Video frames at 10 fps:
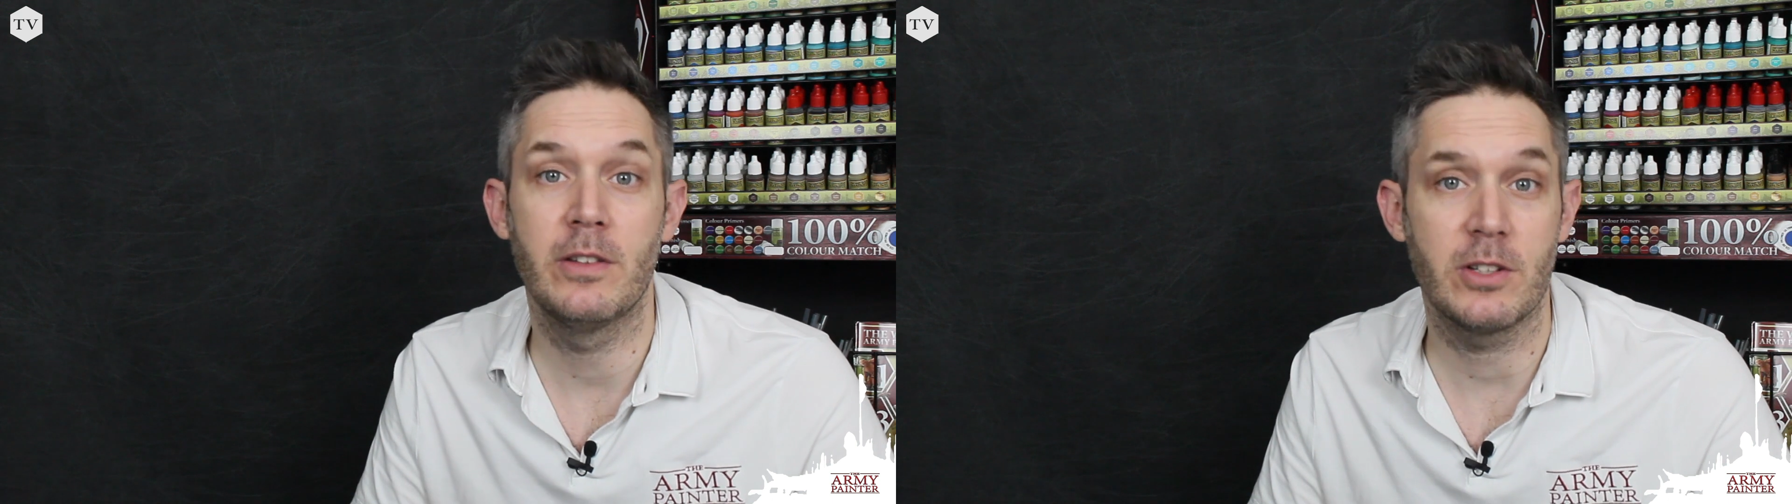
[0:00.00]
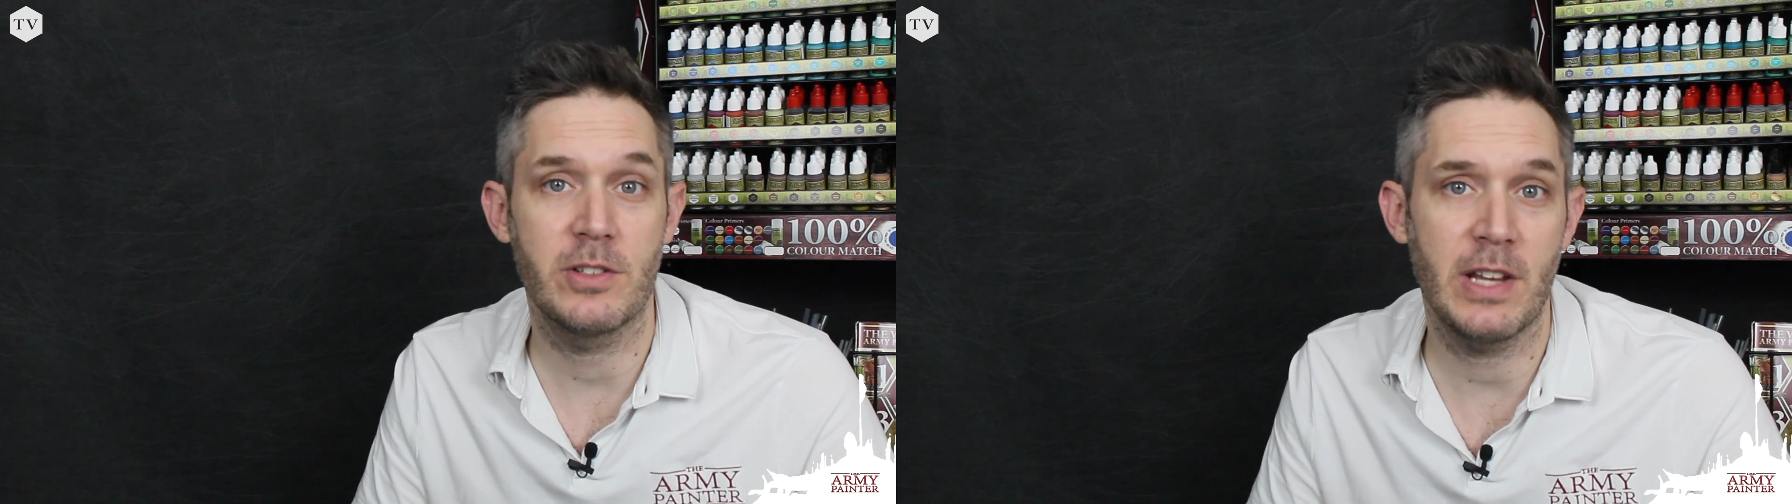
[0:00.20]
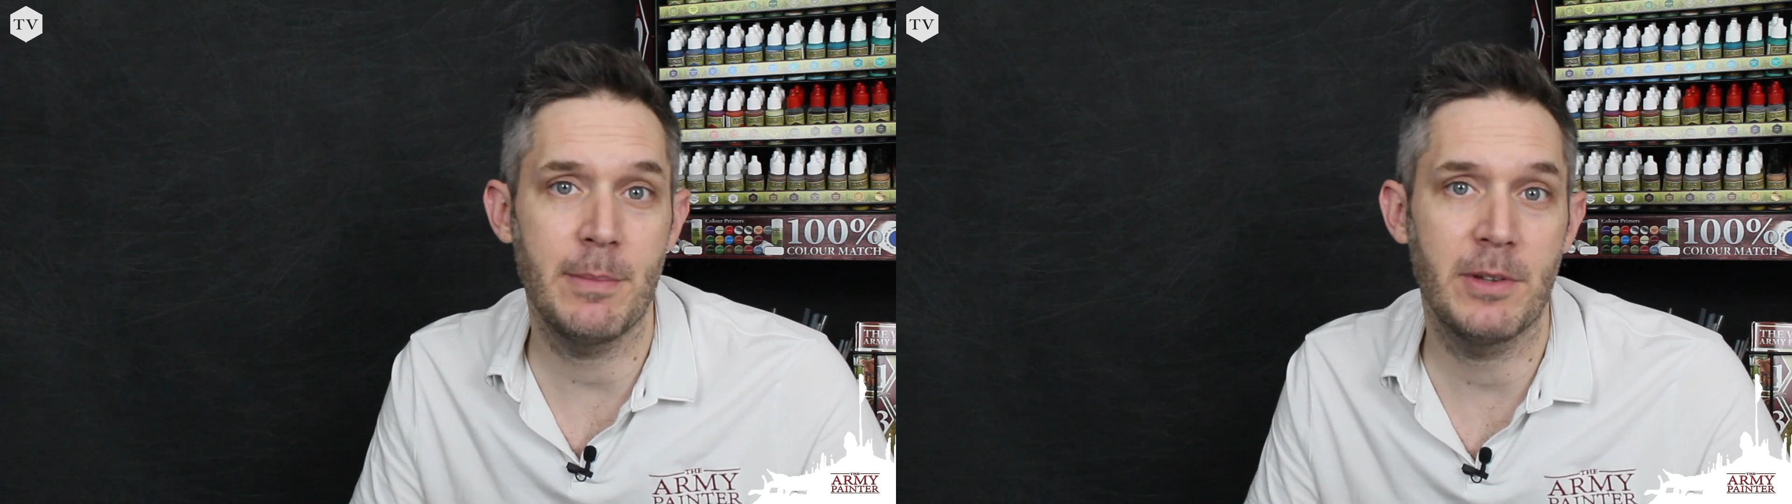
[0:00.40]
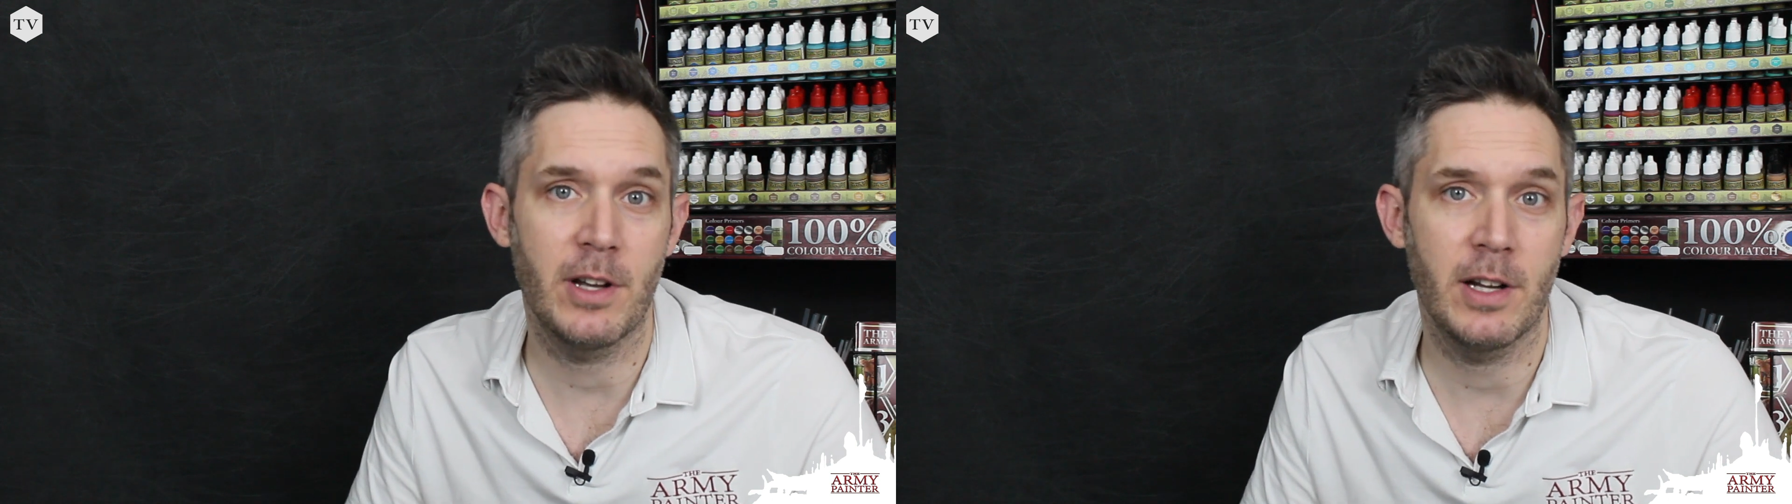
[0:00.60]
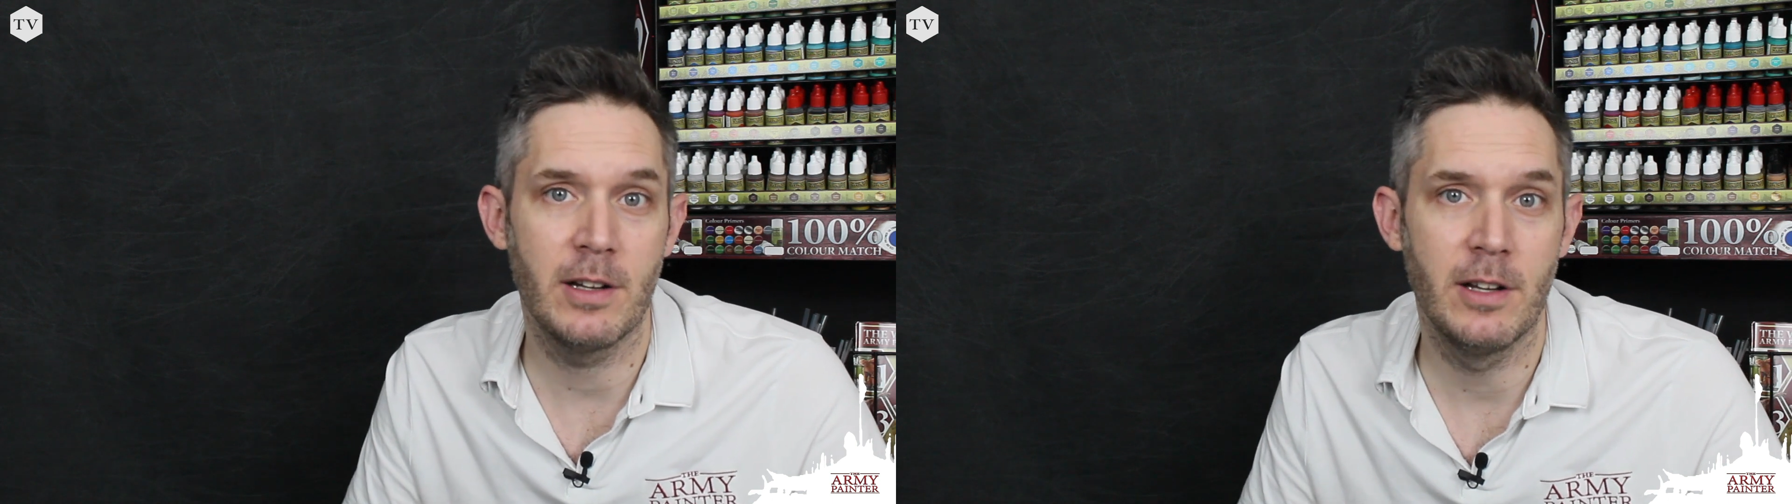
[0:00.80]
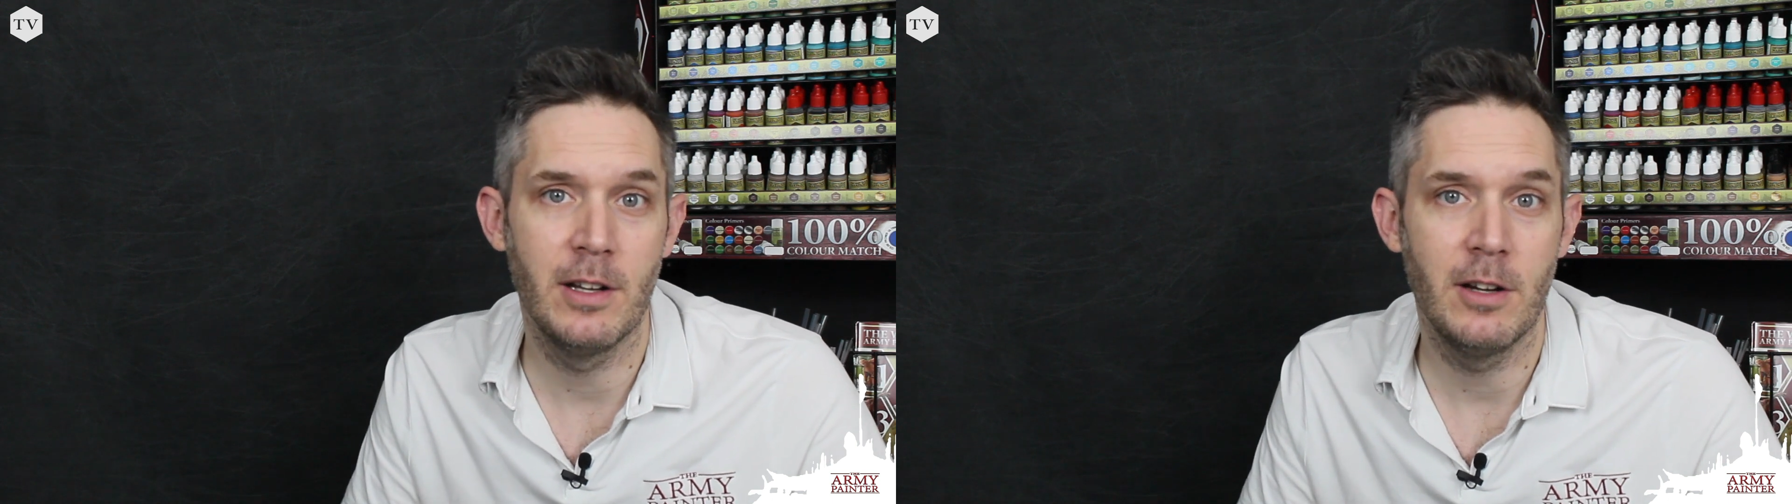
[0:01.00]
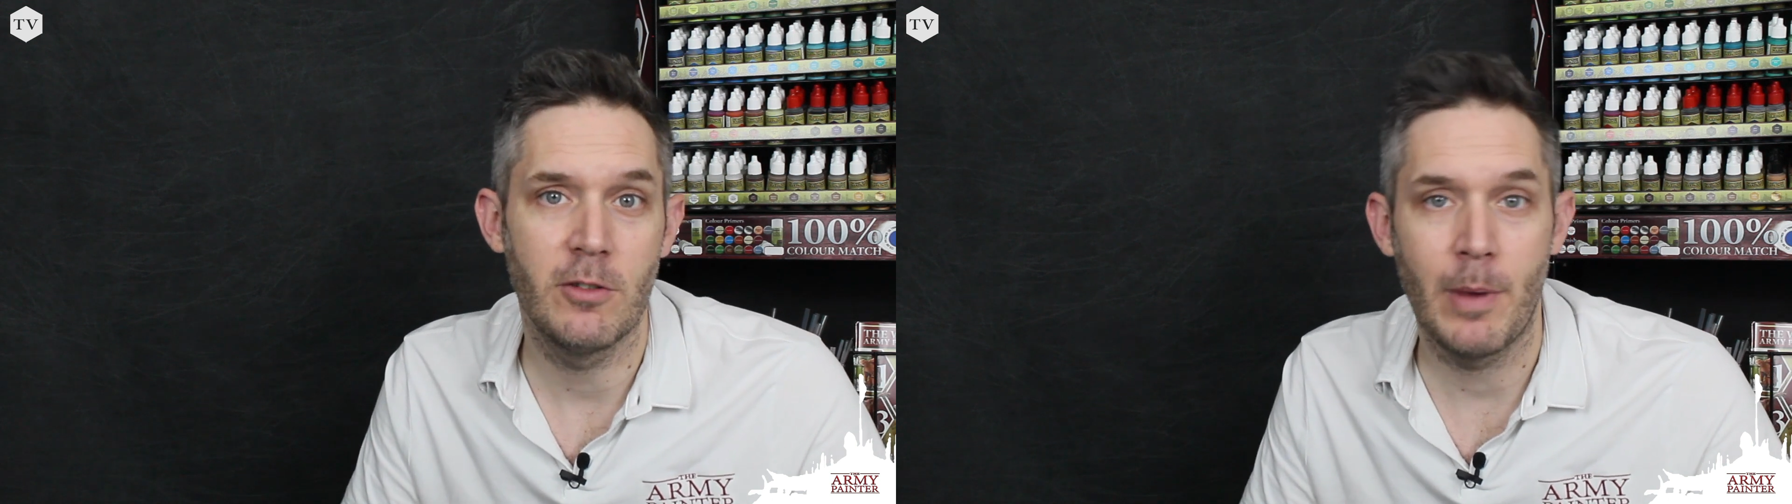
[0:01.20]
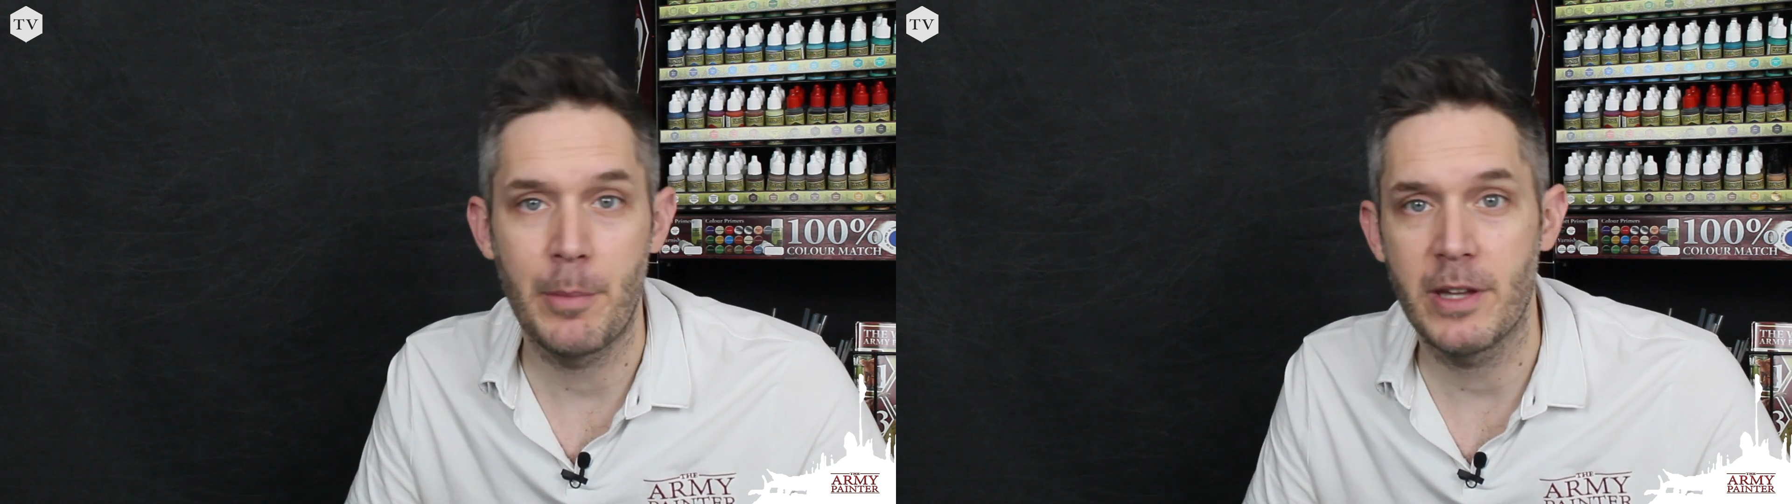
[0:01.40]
such as Amazon. Remember